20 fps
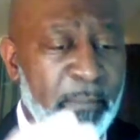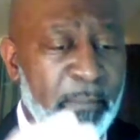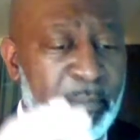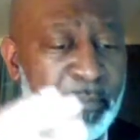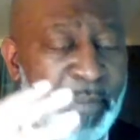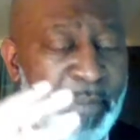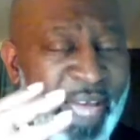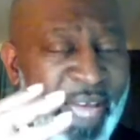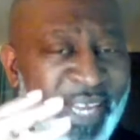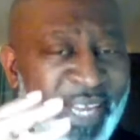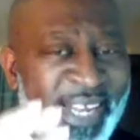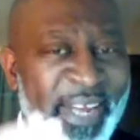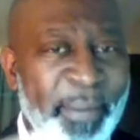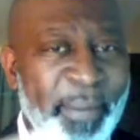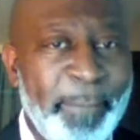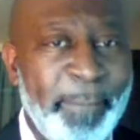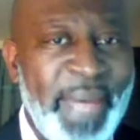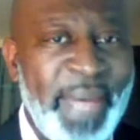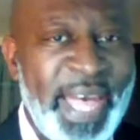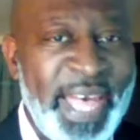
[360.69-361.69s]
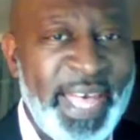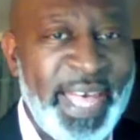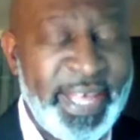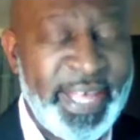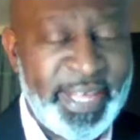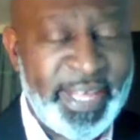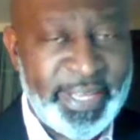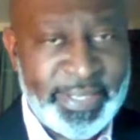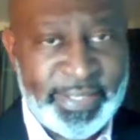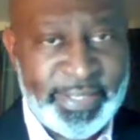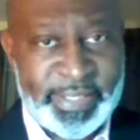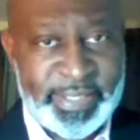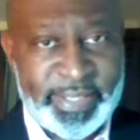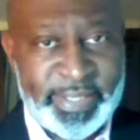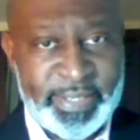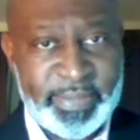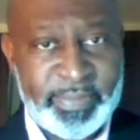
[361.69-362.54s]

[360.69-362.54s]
by their minds.